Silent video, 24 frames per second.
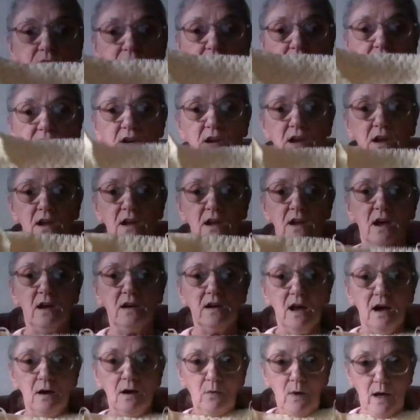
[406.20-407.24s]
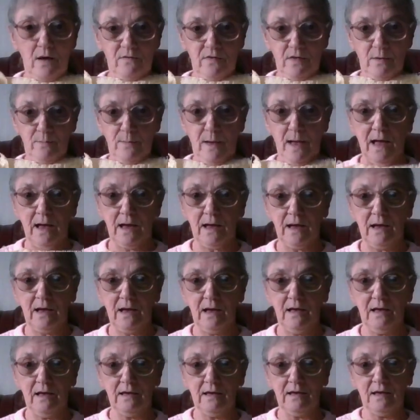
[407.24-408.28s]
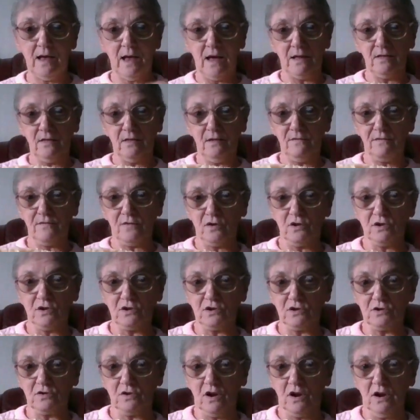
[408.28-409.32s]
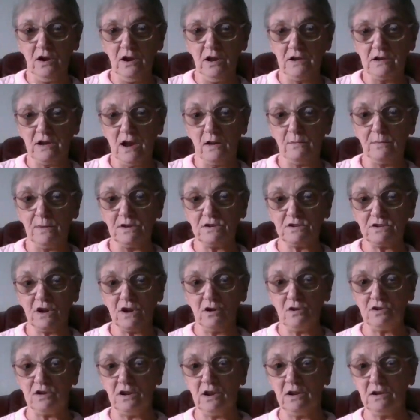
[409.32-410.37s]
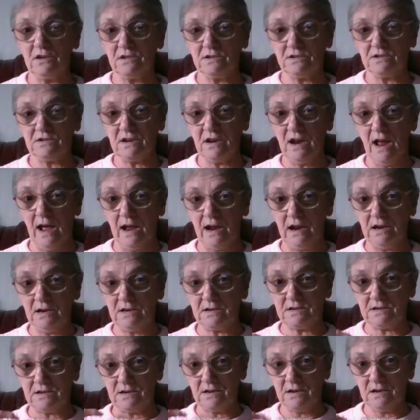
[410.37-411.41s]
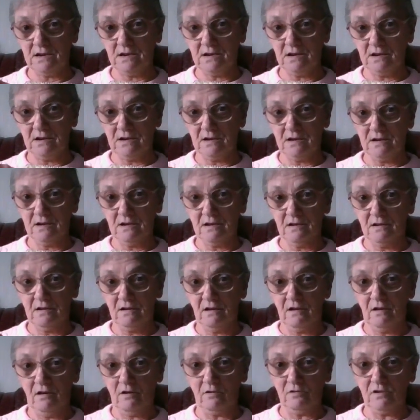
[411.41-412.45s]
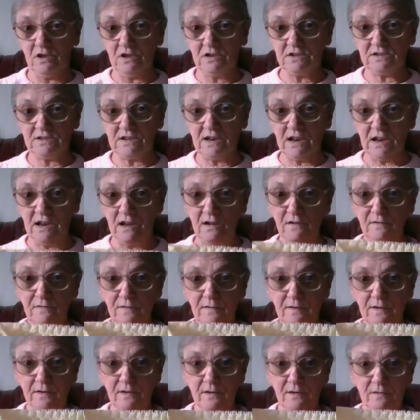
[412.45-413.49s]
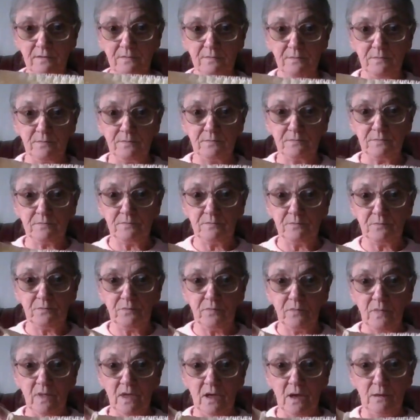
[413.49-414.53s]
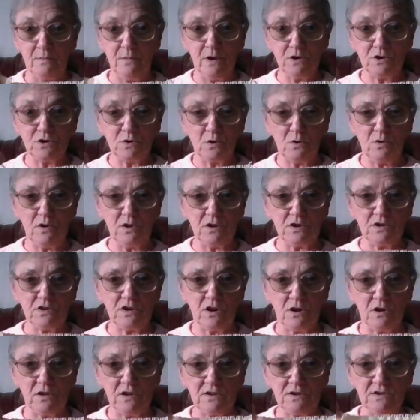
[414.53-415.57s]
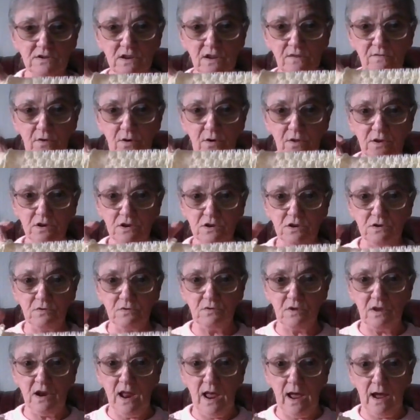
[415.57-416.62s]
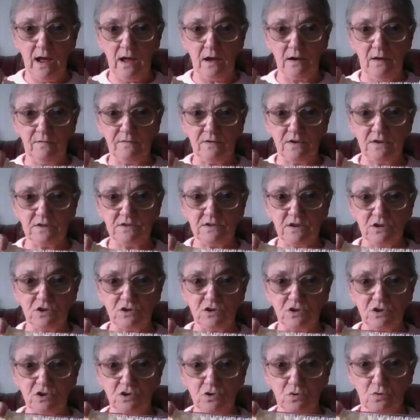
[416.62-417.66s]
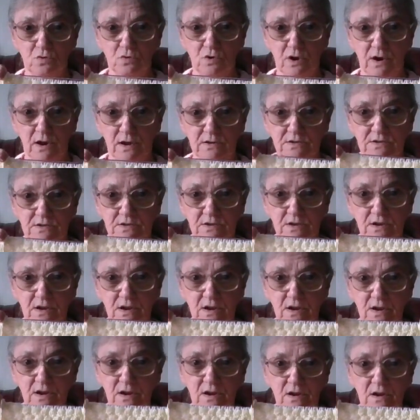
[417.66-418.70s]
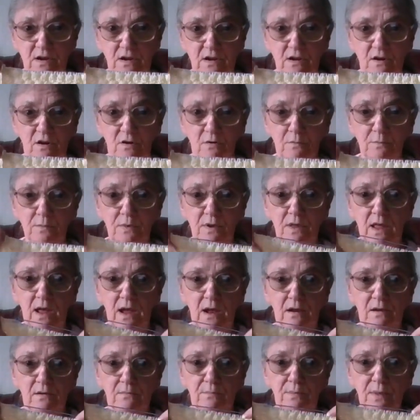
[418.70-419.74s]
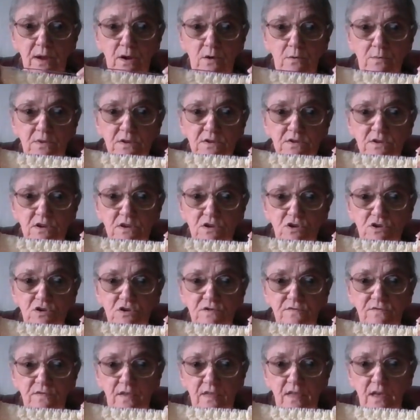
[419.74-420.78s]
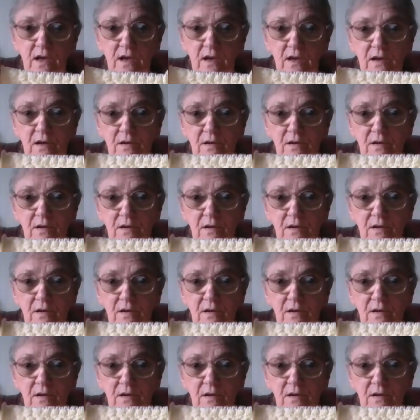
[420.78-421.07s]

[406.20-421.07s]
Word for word: you see here now I have the back and the front done on it and I'll be starting tonight on the sleeve. I'm not sure whether to start the sleeve or to do the neck. I'd have to stitch the shoulders up and then pick up the stitches for the